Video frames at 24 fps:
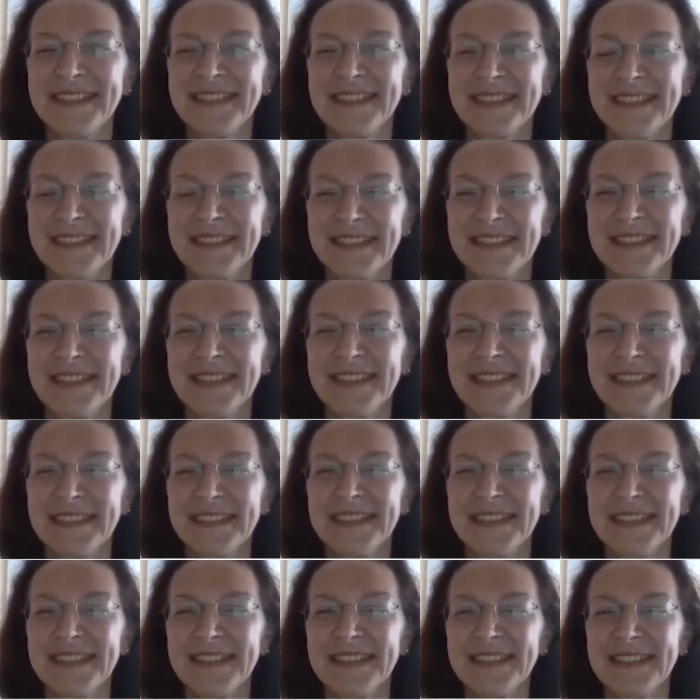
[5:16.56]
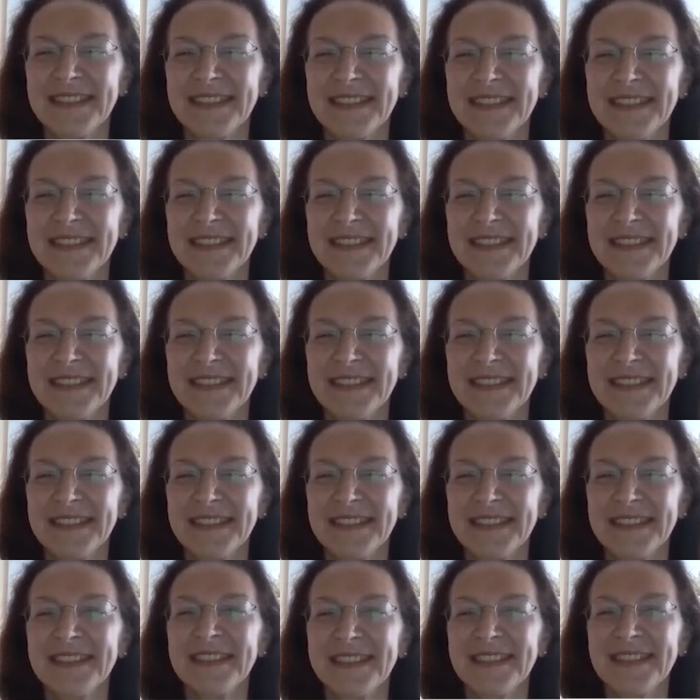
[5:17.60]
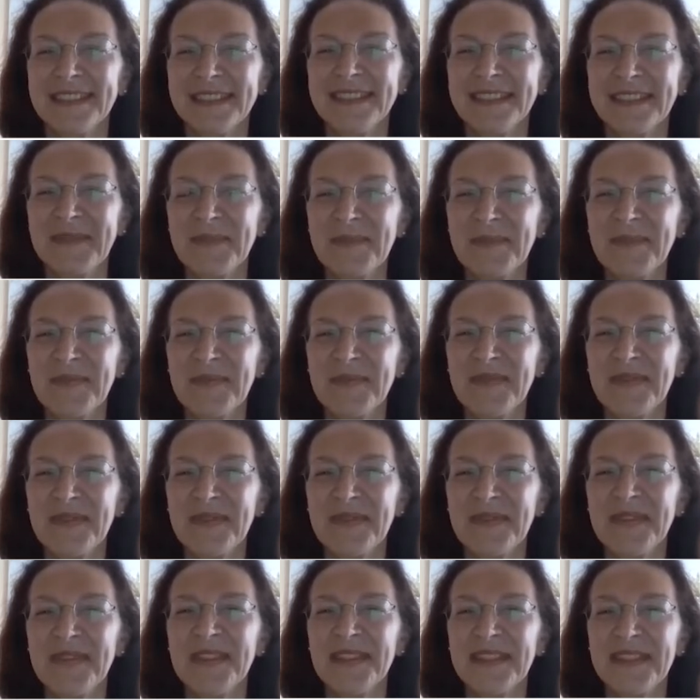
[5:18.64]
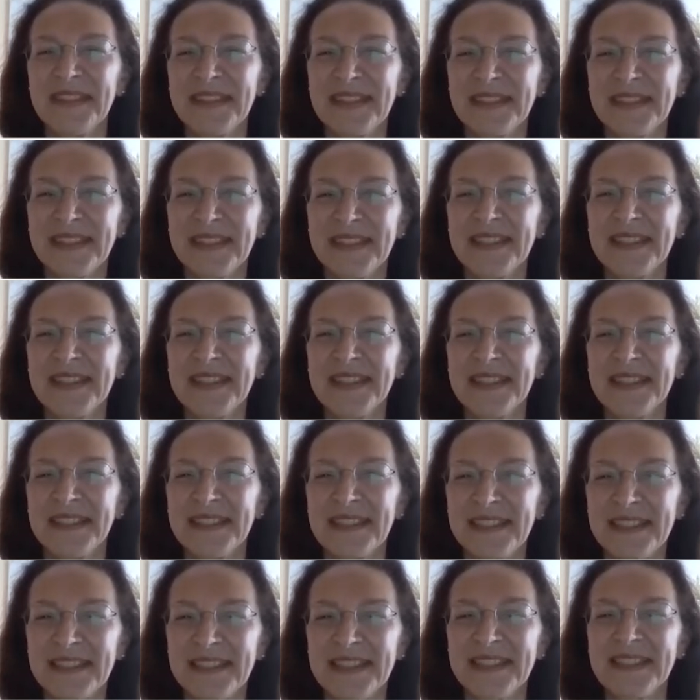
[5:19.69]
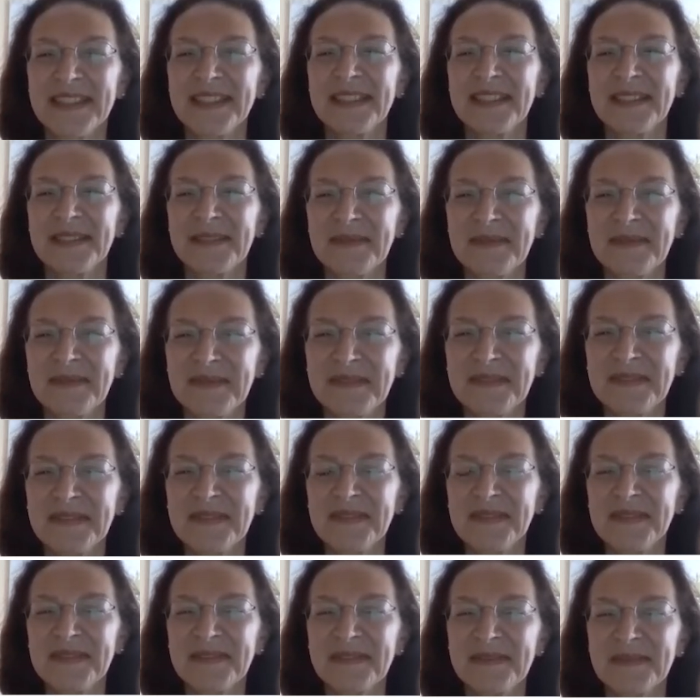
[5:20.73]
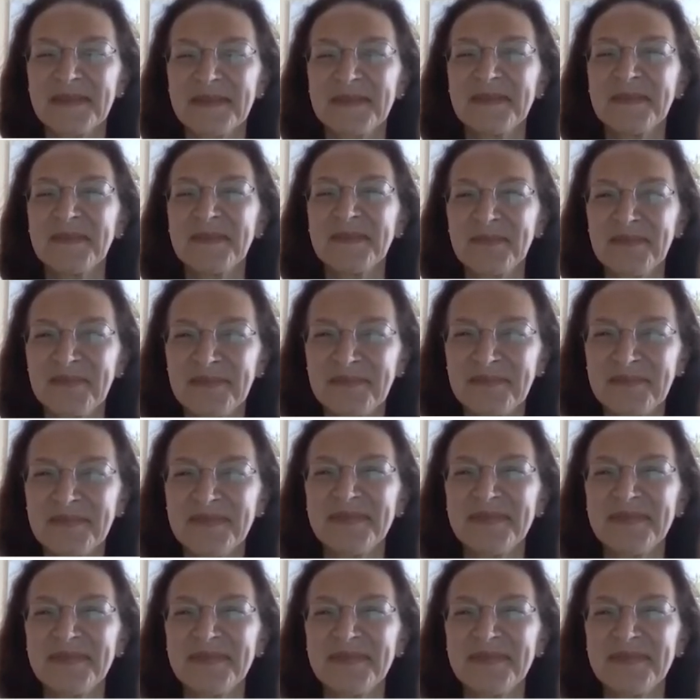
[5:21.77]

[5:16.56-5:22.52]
(silent)